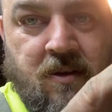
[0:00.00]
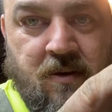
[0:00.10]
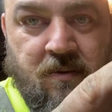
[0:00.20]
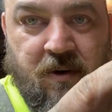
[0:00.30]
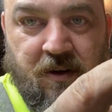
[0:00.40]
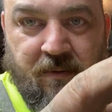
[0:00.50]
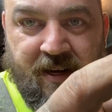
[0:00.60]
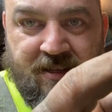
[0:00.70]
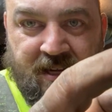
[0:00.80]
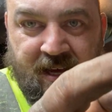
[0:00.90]
where your
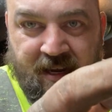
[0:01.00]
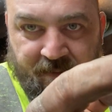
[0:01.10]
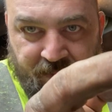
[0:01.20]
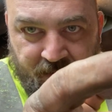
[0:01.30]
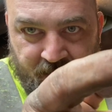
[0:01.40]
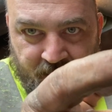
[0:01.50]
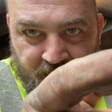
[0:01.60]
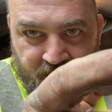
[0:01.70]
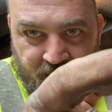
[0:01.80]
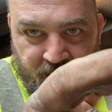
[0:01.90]
rings line up,
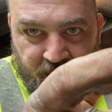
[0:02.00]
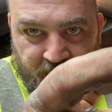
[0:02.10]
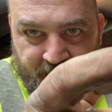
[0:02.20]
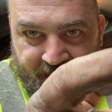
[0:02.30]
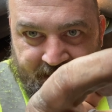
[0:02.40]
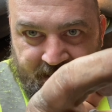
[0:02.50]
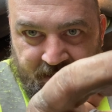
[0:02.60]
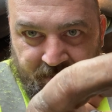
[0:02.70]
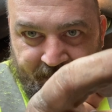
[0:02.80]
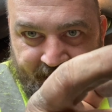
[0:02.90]
you got these little
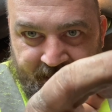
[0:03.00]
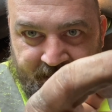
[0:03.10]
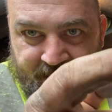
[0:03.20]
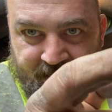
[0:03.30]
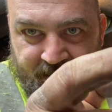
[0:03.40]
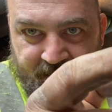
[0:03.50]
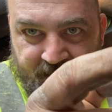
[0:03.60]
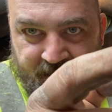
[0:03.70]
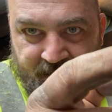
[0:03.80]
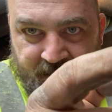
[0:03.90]
pins
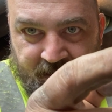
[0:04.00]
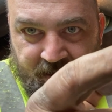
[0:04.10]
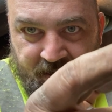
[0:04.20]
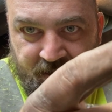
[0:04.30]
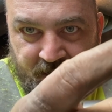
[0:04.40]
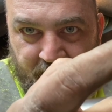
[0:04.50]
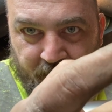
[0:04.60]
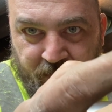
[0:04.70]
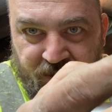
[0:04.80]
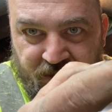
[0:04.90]
that
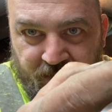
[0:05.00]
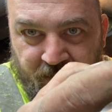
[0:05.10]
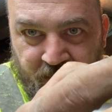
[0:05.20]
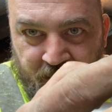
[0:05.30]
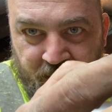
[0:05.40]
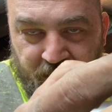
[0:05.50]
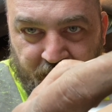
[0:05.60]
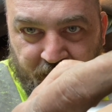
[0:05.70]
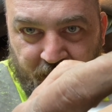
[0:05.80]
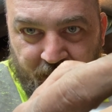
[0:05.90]
put your your
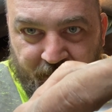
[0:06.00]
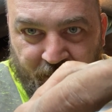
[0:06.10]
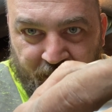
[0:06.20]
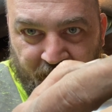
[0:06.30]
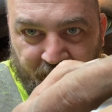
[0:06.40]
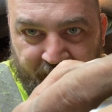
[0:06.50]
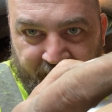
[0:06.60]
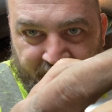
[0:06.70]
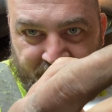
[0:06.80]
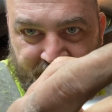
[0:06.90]
groove on your
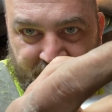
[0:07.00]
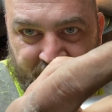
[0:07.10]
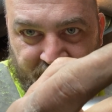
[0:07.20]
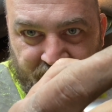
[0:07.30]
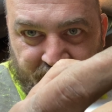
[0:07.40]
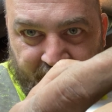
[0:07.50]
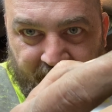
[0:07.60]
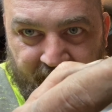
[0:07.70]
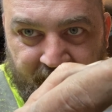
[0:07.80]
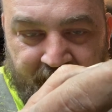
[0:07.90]
rings in a straight
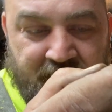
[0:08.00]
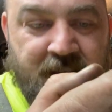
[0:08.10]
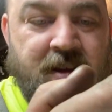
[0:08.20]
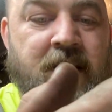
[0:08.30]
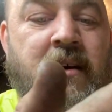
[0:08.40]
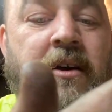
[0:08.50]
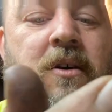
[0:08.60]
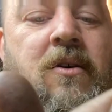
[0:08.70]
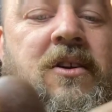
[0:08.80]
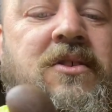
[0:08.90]
line,
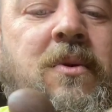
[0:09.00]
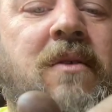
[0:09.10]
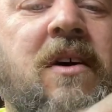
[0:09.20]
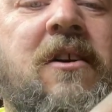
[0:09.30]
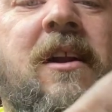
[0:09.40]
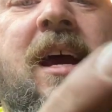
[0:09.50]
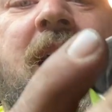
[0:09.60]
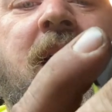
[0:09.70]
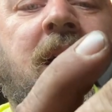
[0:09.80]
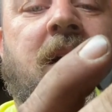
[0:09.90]
on the
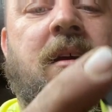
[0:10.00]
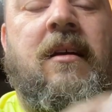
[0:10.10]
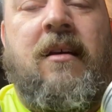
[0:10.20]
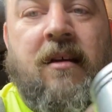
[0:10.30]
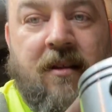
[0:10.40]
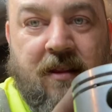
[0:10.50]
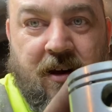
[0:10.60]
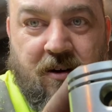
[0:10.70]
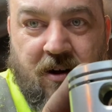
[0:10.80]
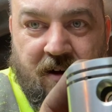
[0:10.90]
1200A, they
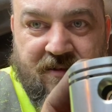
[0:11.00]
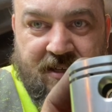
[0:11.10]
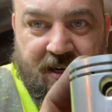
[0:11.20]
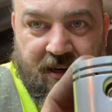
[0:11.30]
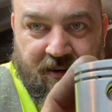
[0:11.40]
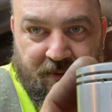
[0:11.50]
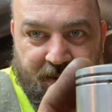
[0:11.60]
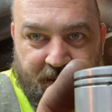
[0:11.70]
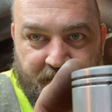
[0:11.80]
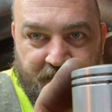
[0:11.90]
are offset a little bit.
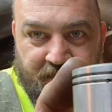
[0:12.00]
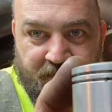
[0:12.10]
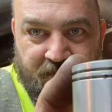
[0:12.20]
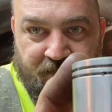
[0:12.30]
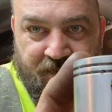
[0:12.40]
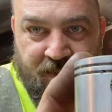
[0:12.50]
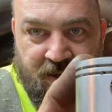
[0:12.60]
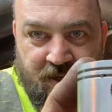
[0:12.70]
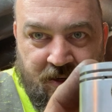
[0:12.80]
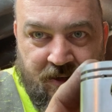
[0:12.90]

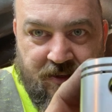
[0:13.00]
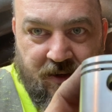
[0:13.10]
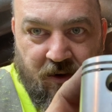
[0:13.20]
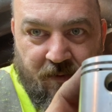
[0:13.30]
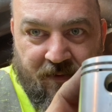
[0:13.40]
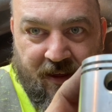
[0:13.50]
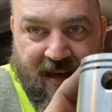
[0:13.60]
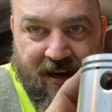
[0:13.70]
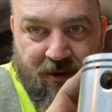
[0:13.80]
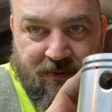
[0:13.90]
So hopefully that
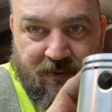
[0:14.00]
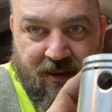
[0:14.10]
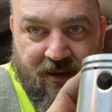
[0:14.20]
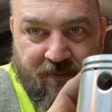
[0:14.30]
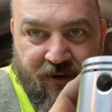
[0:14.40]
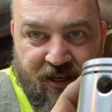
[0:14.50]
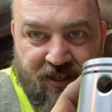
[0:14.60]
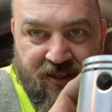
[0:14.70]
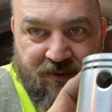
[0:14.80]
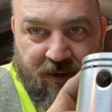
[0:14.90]
helps with compression
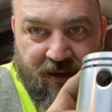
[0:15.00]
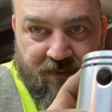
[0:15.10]
as well.